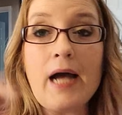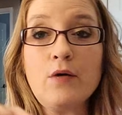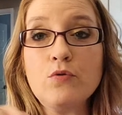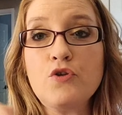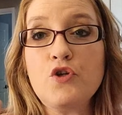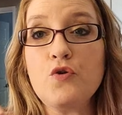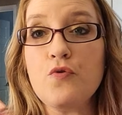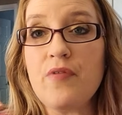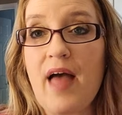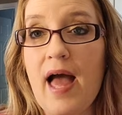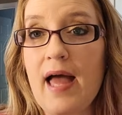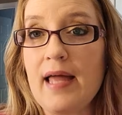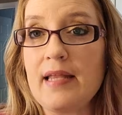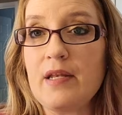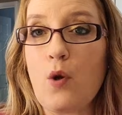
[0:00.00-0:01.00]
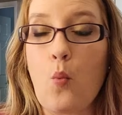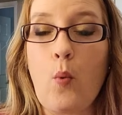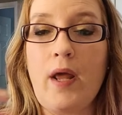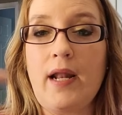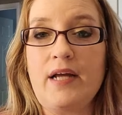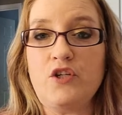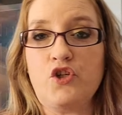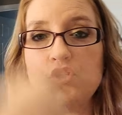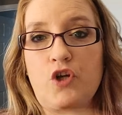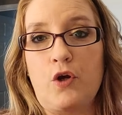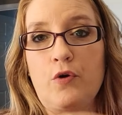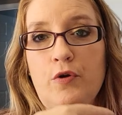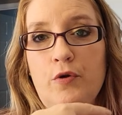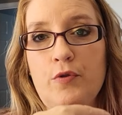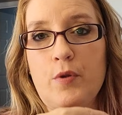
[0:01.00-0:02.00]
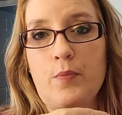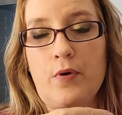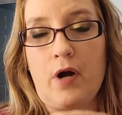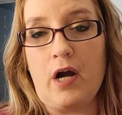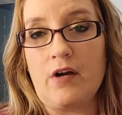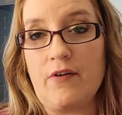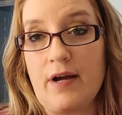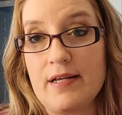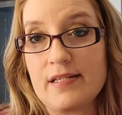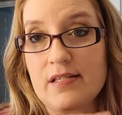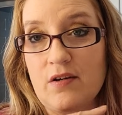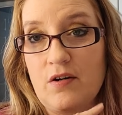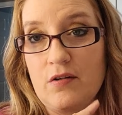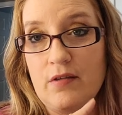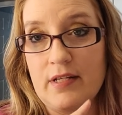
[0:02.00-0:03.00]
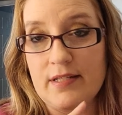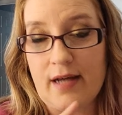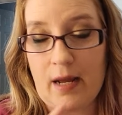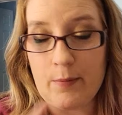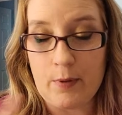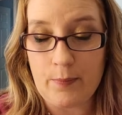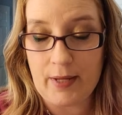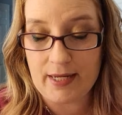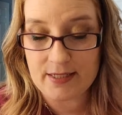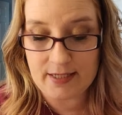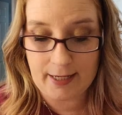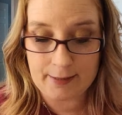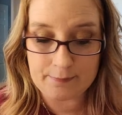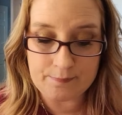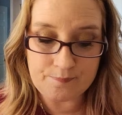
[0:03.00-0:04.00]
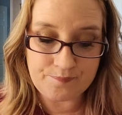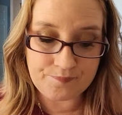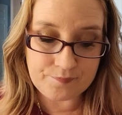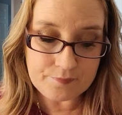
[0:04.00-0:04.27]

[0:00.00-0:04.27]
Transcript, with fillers: I'll do that when I show you the progress on the diamond painting.